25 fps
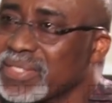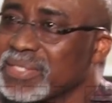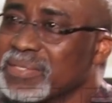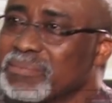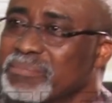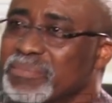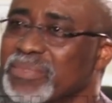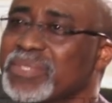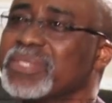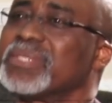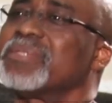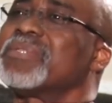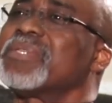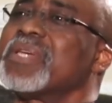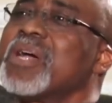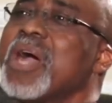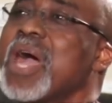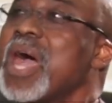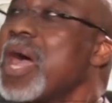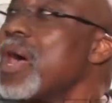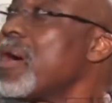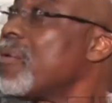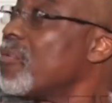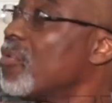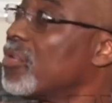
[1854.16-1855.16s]
somebody, you say,
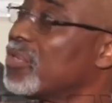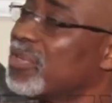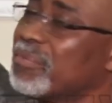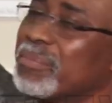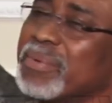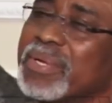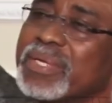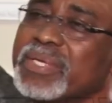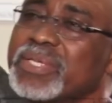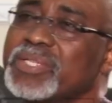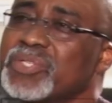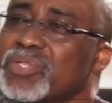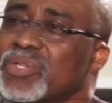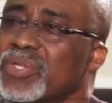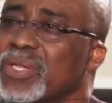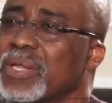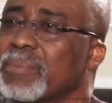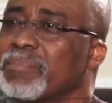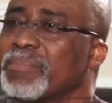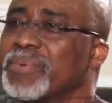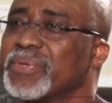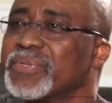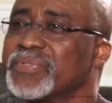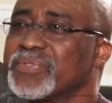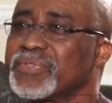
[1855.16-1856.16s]
ah, what about this other
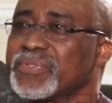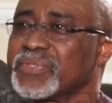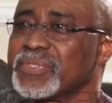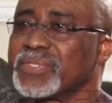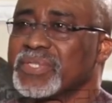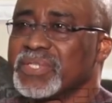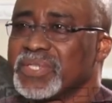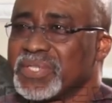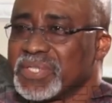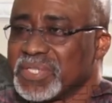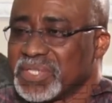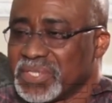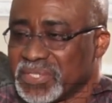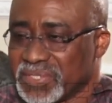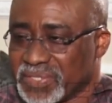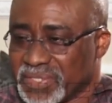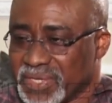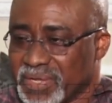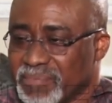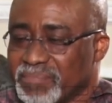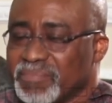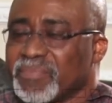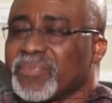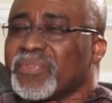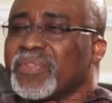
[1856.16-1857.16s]
person? He did the
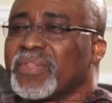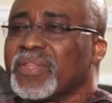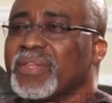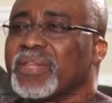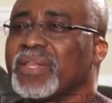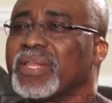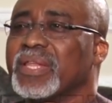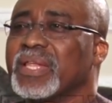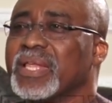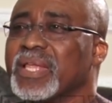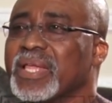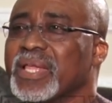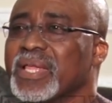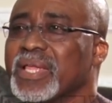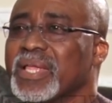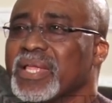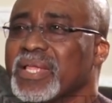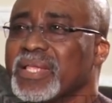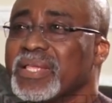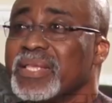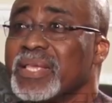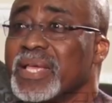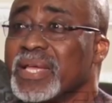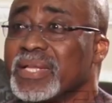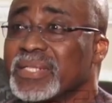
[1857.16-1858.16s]
same thing,
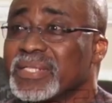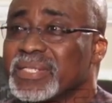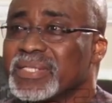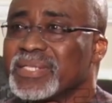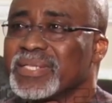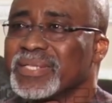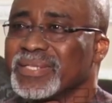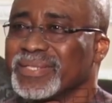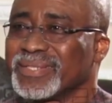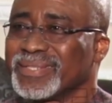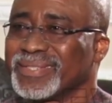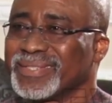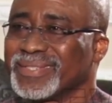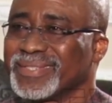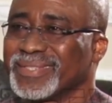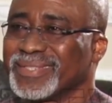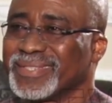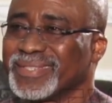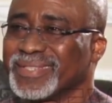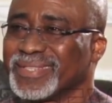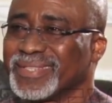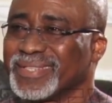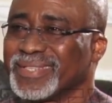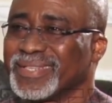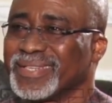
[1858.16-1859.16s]
yet,
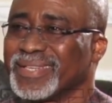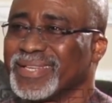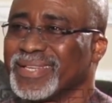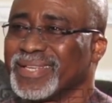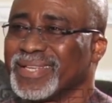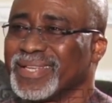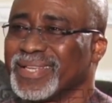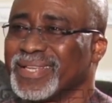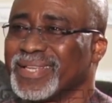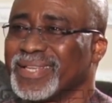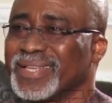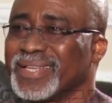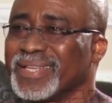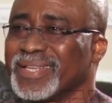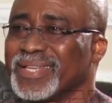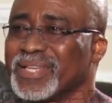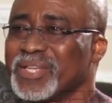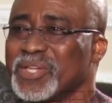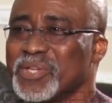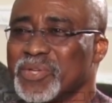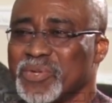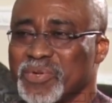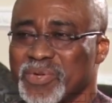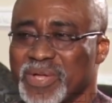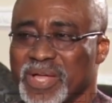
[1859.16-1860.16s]

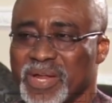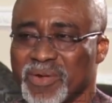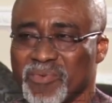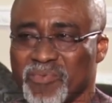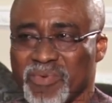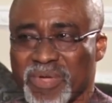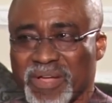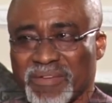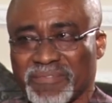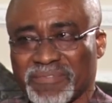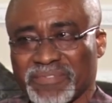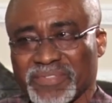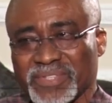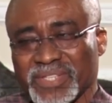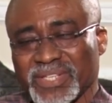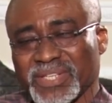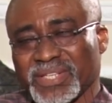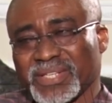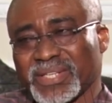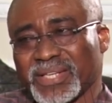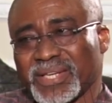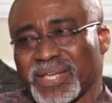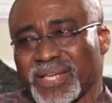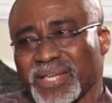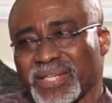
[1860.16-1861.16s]
you know, and we have
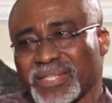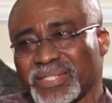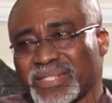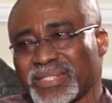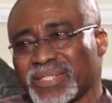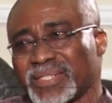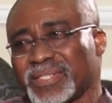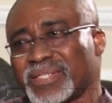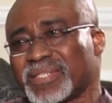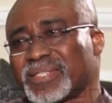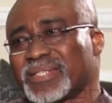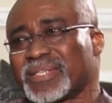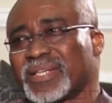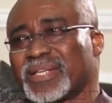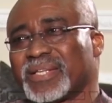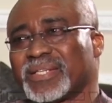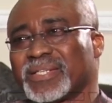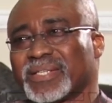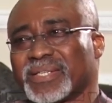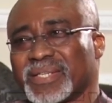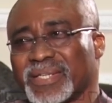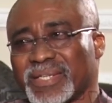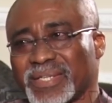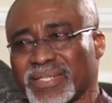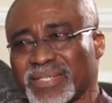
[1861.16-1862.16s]
seen cases
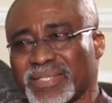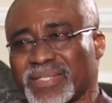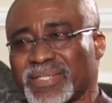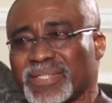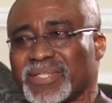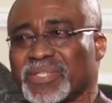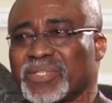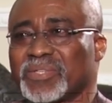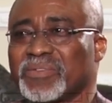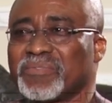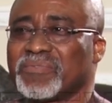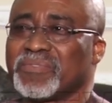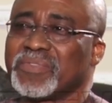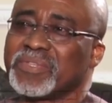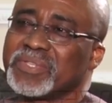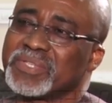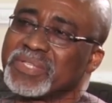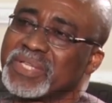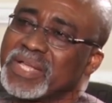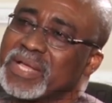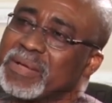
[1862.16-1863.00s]
and cases of this